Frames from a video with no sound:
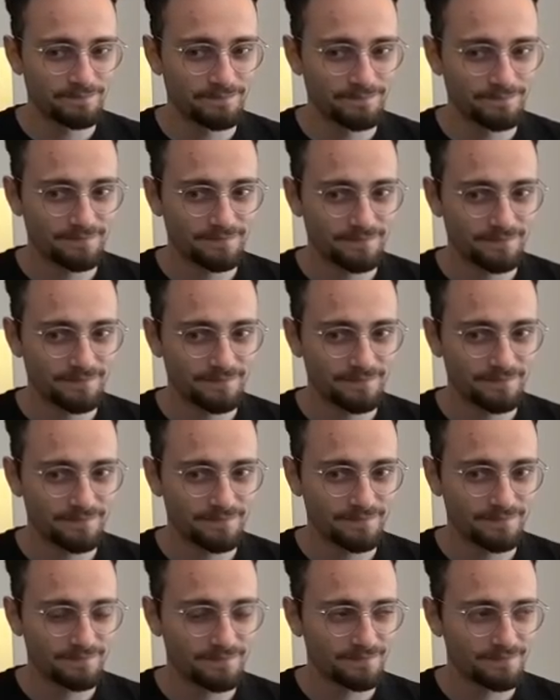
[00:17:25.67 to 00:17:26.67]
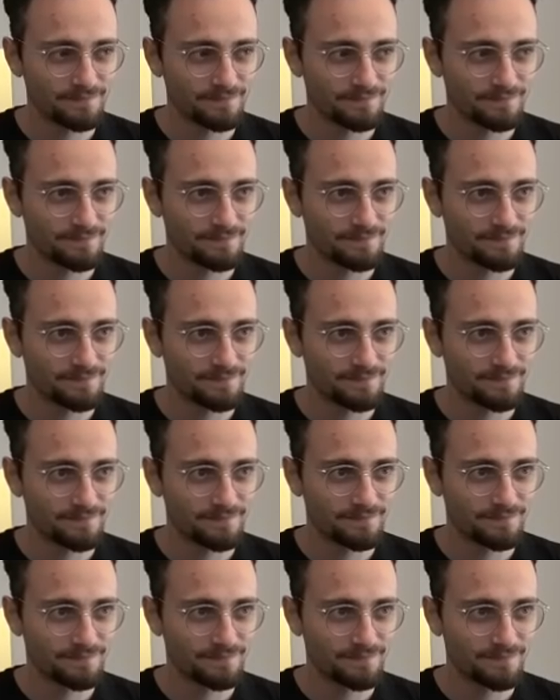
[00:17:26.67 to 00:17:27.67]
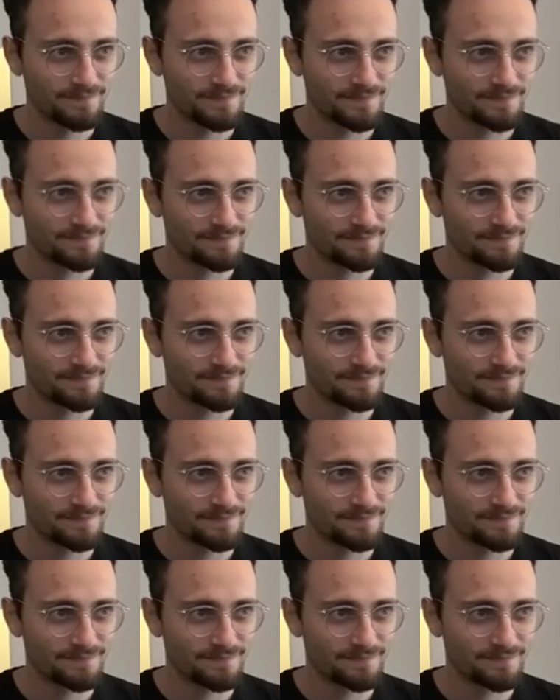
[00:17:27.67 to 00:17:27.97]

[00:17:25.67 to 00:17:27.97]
Nothing is said.